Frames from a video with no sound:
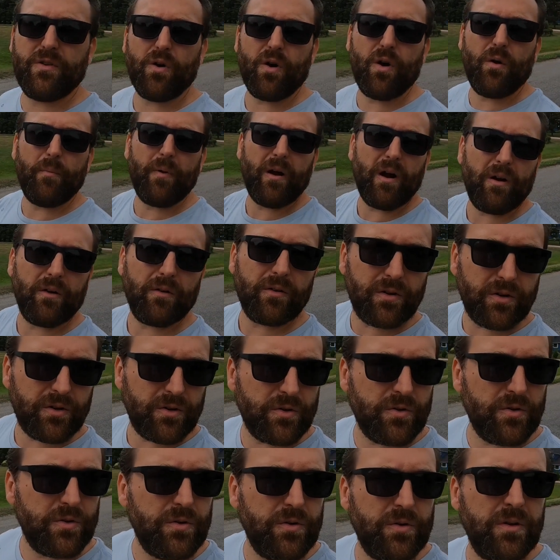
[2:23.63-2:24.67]
about
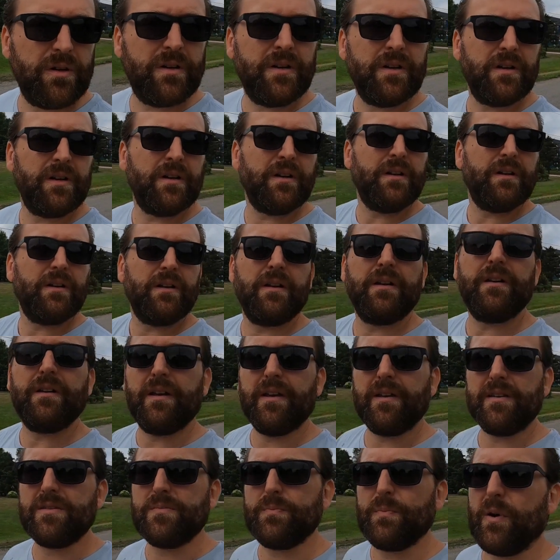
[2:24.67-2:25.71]
who
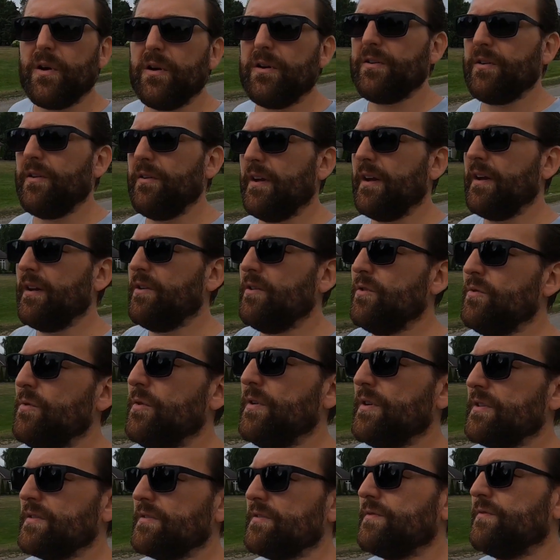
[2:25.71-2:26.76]
is partnering,
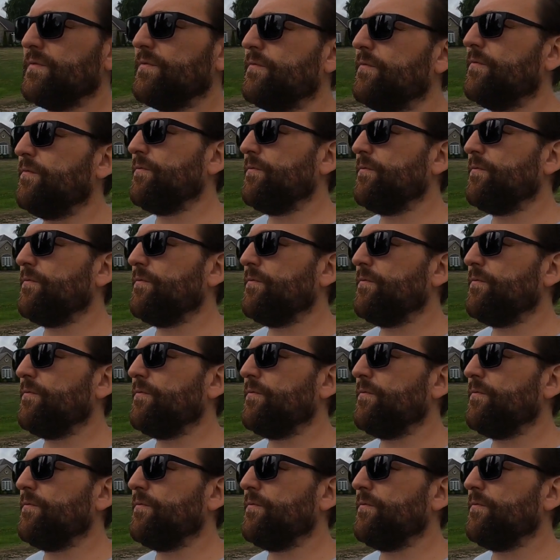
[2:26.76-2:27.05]
who is